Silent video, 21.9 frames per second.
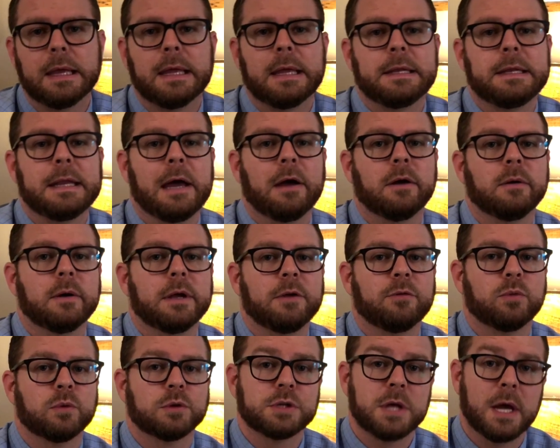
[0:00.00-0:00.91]
Now,
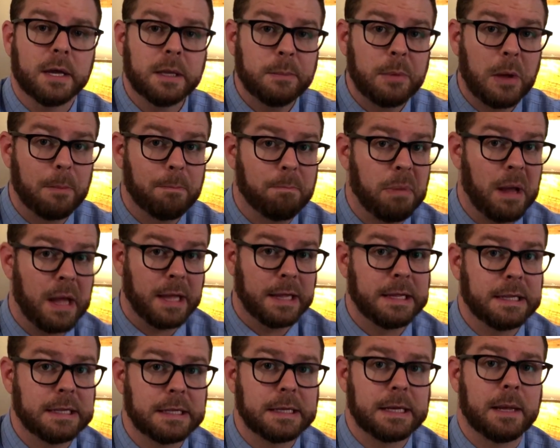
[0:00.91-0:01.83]
if we're talking about
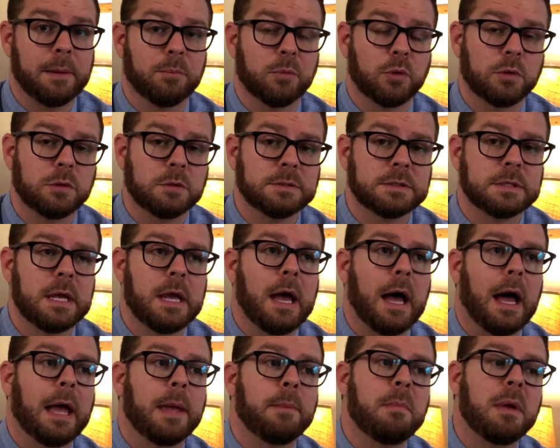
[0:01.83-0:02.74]
buying an emerald,
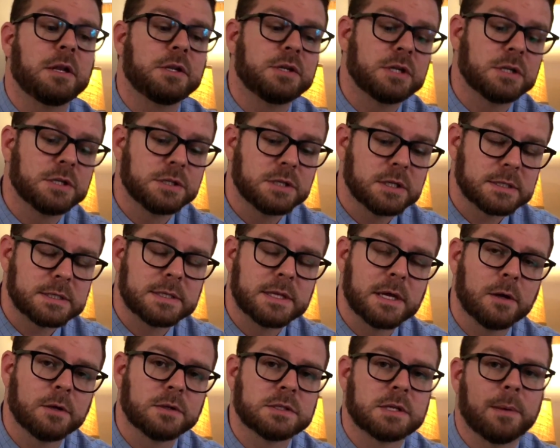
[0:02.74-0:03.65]
I mentioned just
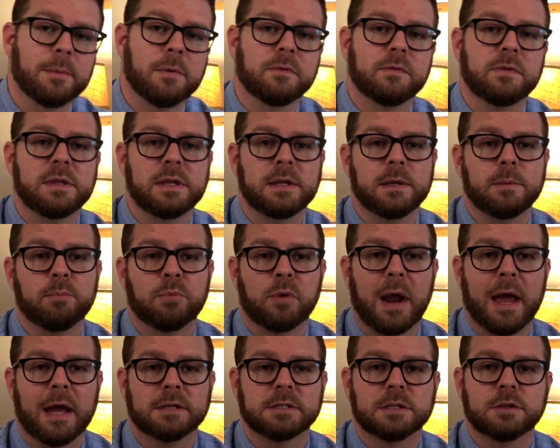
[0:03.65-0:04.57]
there some of the
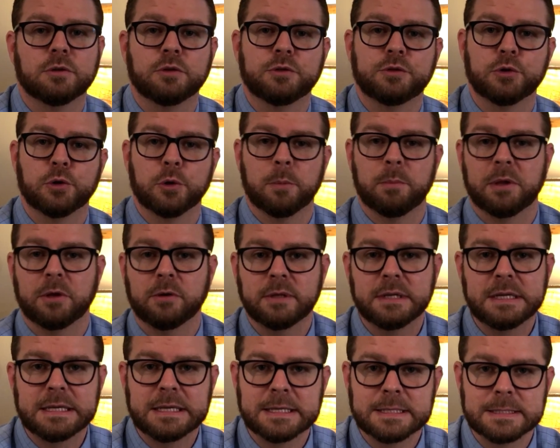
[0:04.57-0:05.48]
practical
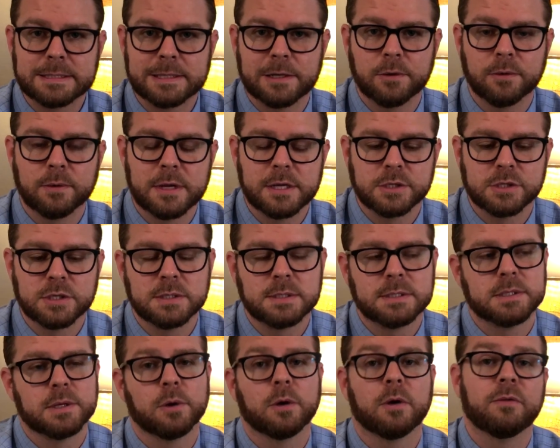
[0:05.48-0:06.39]
durability
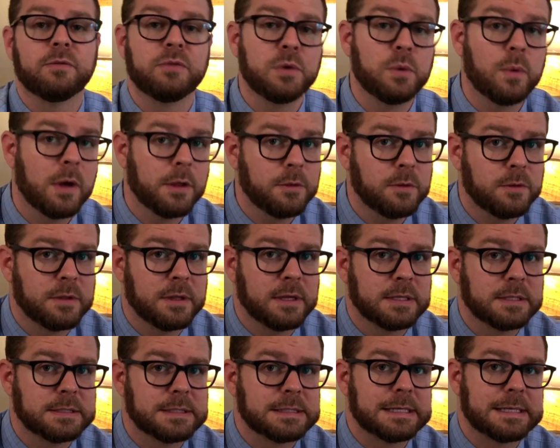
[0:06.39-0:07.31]
considerations. There are a few other
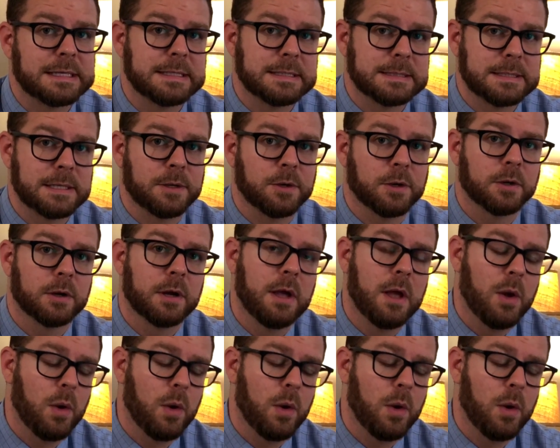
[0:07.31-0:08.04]
things to consider.